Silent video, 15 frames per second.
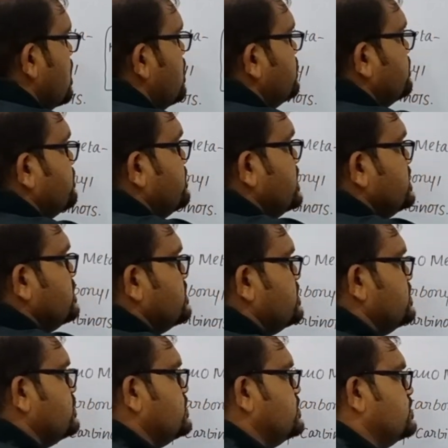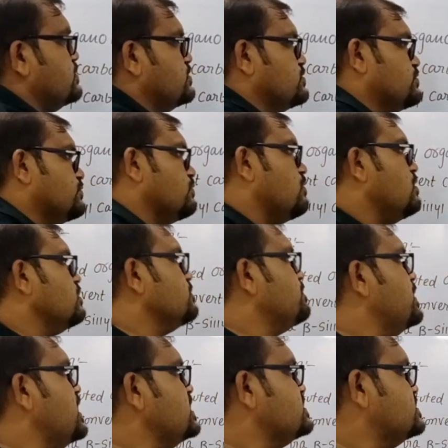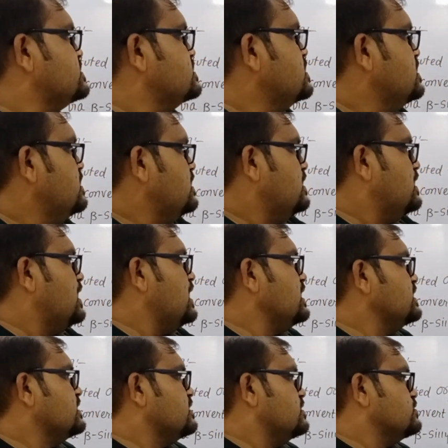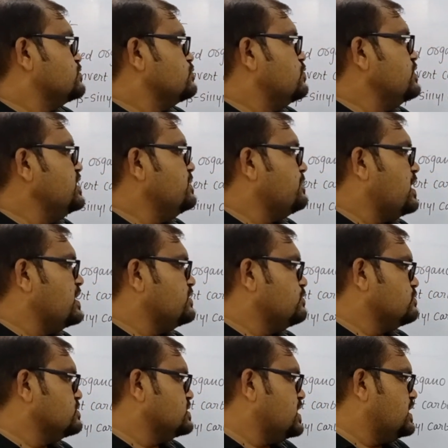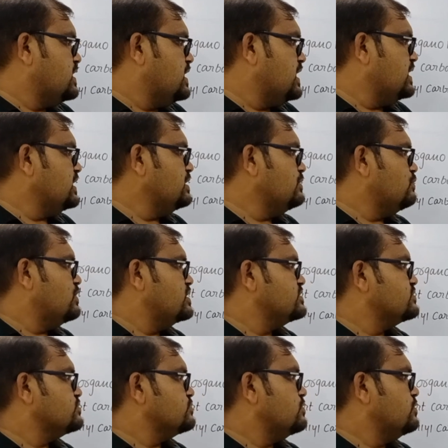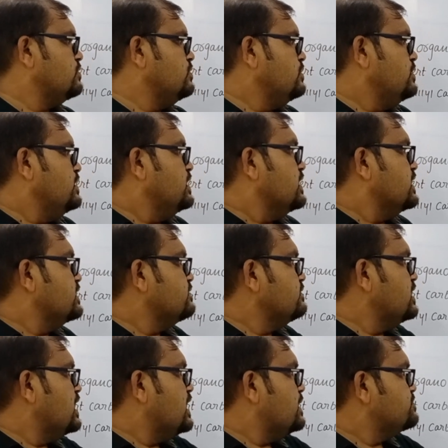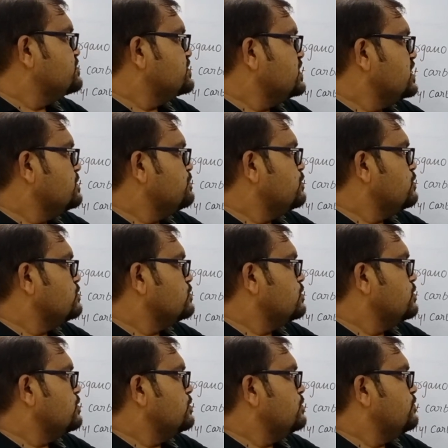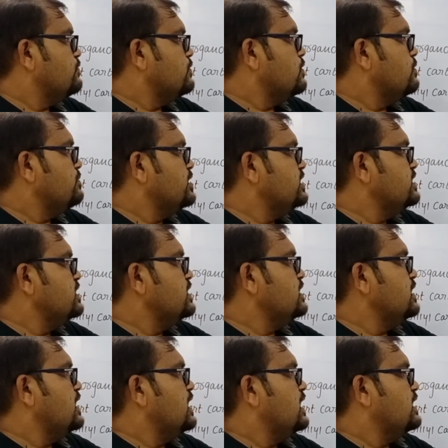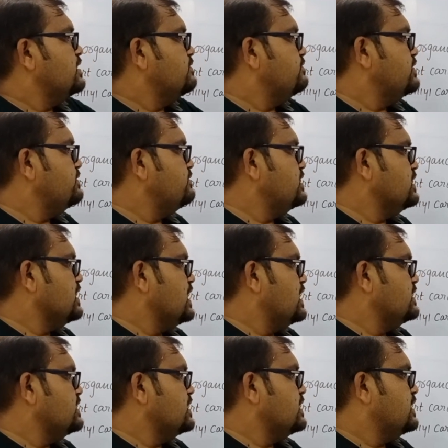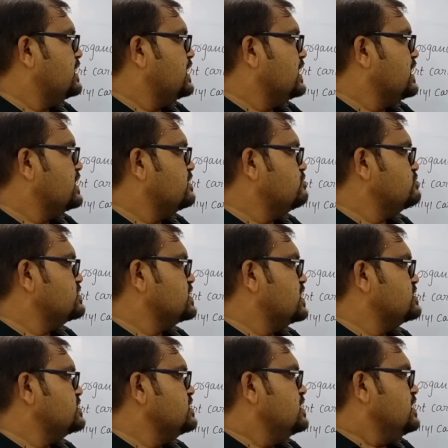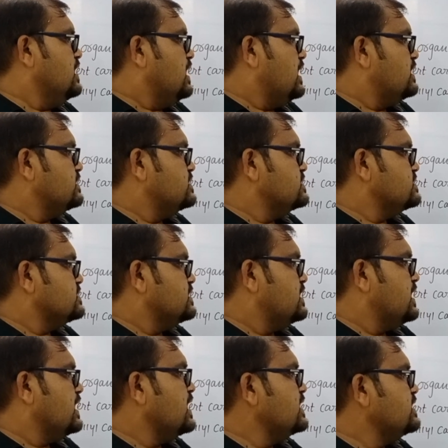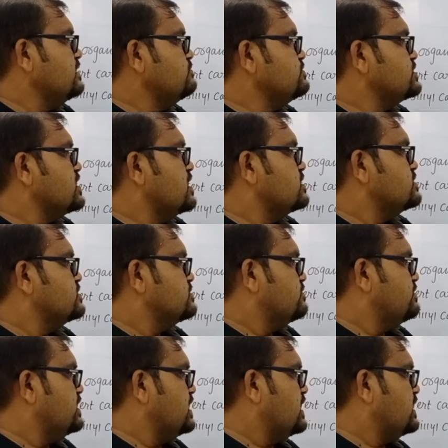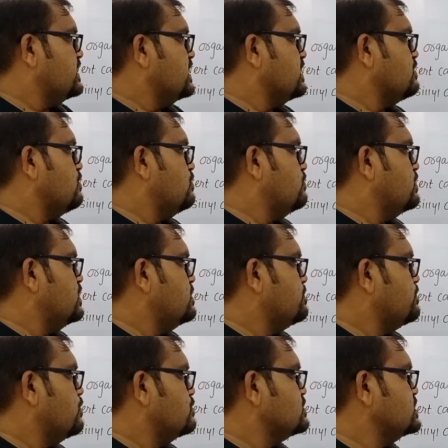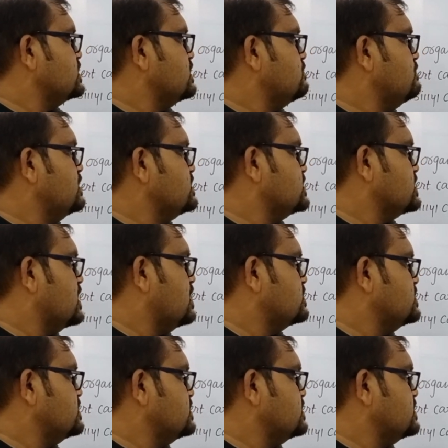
with strong base like sodium hydroxide NaOH, so it will abstract proton from here and we will get negative charge, and this negative charge will attack over positively charged